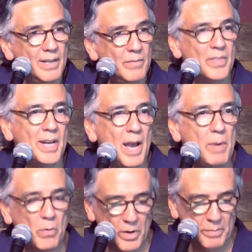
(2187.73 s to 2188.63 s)
Well, then how
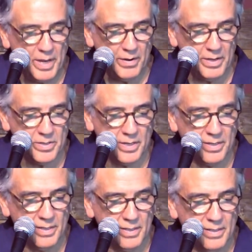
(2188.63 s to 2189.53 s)
about remarriage?
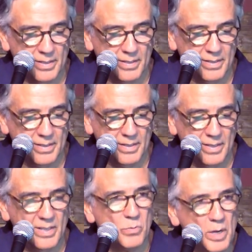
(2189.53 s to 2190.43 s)

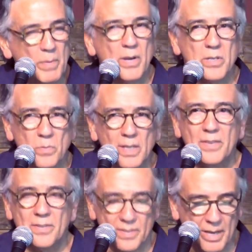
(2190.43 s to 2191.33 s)
Is remarriage really
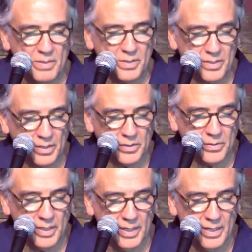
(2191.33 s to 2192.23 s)
the same as
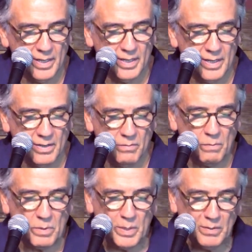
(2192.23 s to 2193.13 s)
adultery? Well,
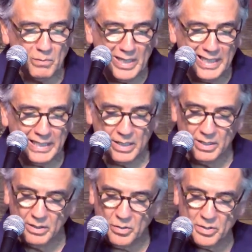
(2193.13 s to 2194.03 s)
when we read
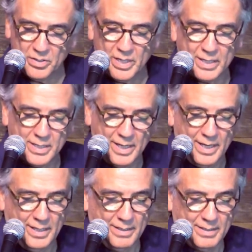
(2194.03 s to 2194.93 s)
Luke
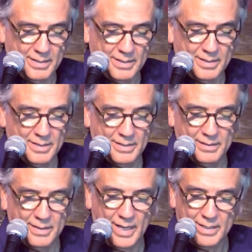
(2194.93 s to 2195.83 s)

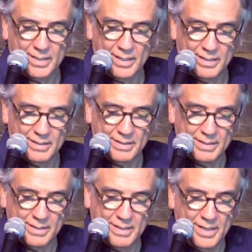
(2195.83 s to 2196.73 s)
16:18,
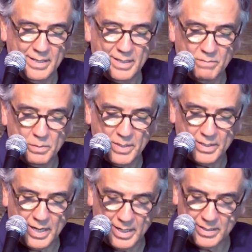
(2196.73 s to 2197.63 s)
he seems to be
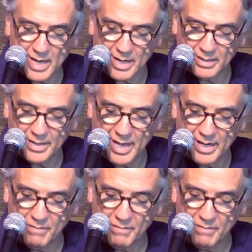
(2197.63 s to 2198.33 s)
saying exactly that.